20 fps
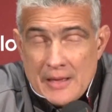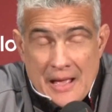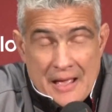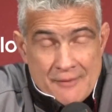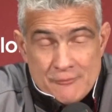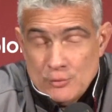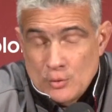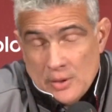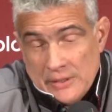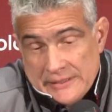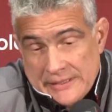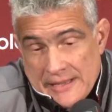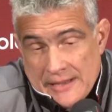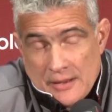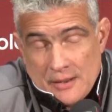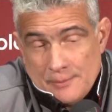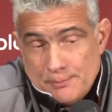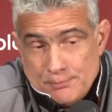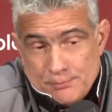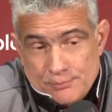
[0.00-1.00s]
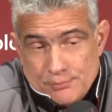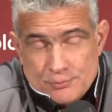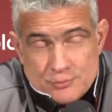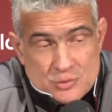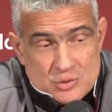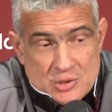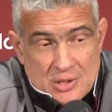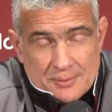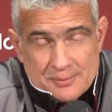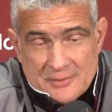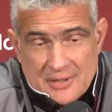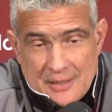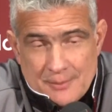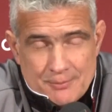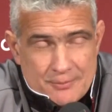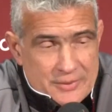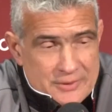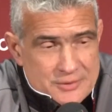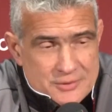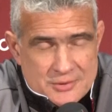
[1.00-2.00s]
I have no idea how I jumped up,
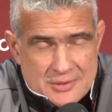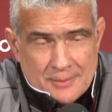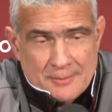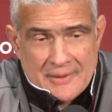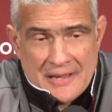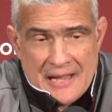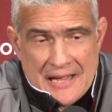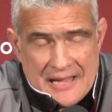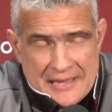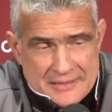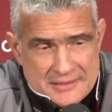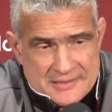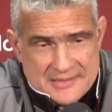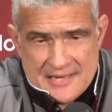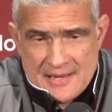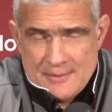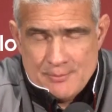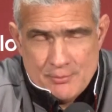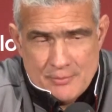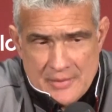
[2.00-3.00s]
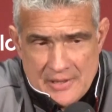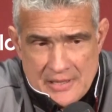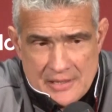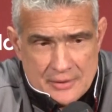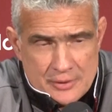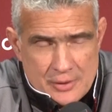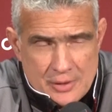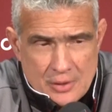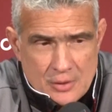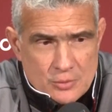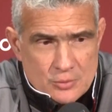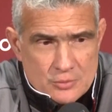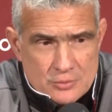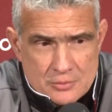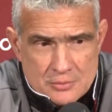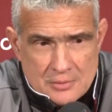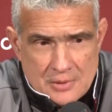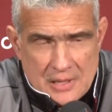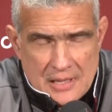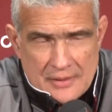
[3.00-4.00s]
but some guy sent me a note
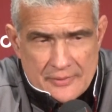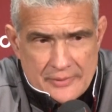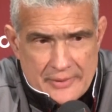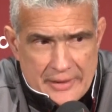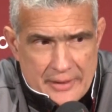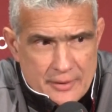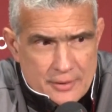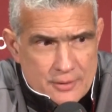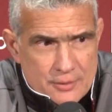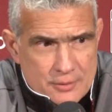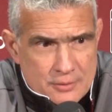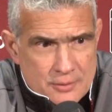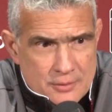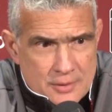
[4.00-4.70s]
on there